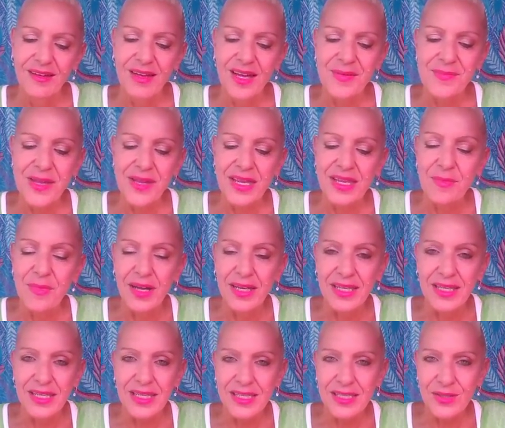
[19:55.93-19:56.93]
I make
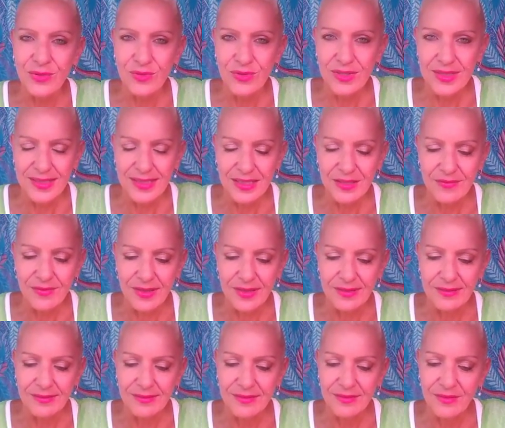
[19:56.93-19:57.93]
my ear the receiver
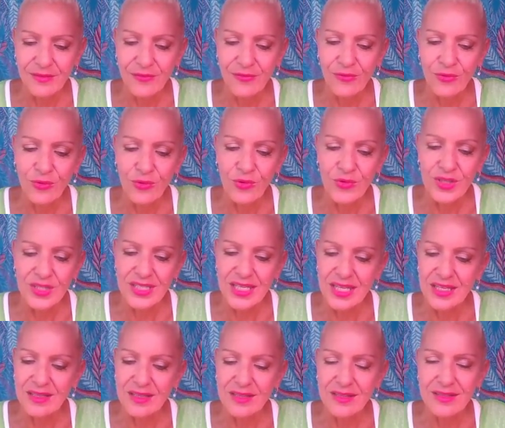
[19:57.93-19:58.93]
for the
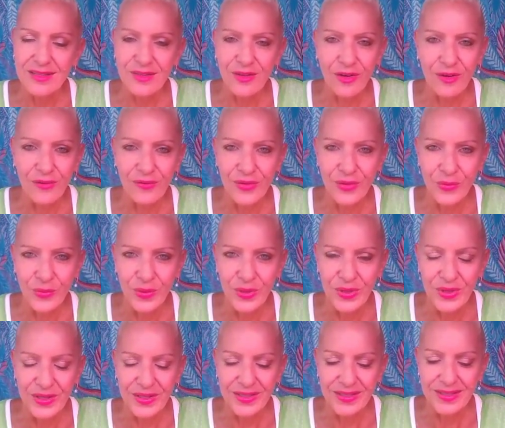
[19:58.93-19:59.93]
tenderness of your
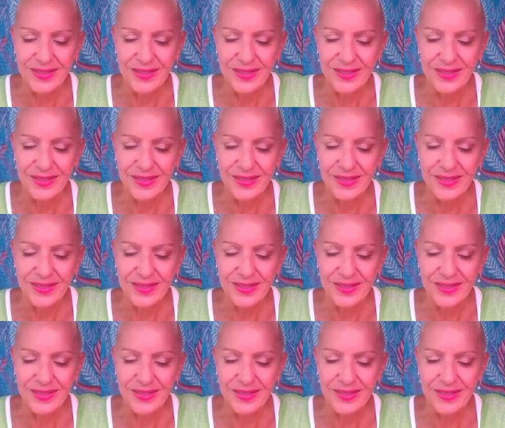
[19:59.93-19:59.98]
words.